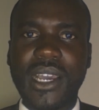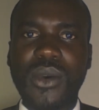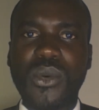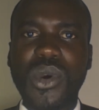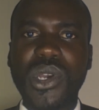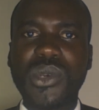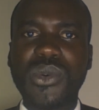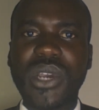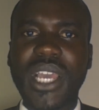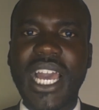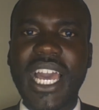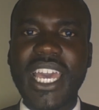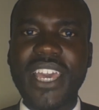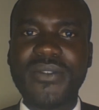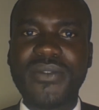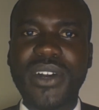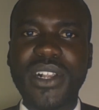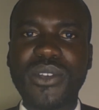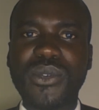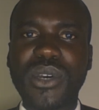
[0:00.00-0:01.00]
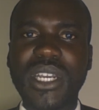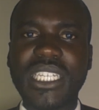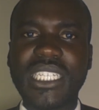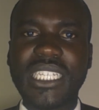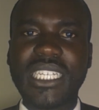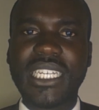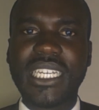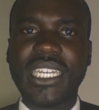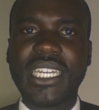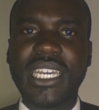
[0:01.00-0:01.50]
when we are
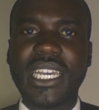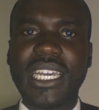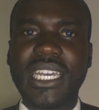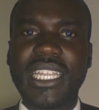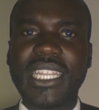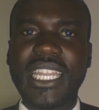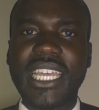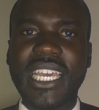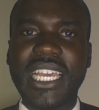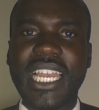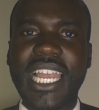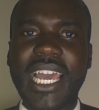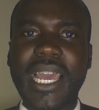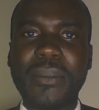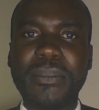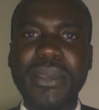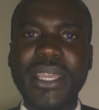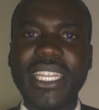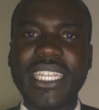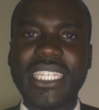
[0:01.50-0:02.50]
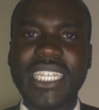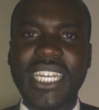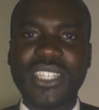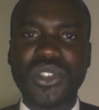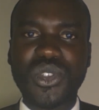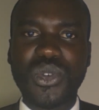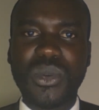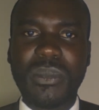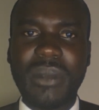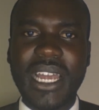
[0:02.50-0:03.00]
evaluating the liability as
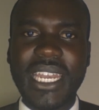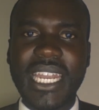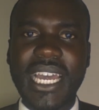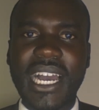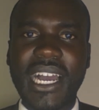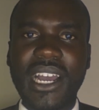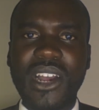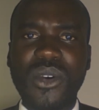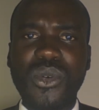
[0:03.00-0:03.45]
to murder.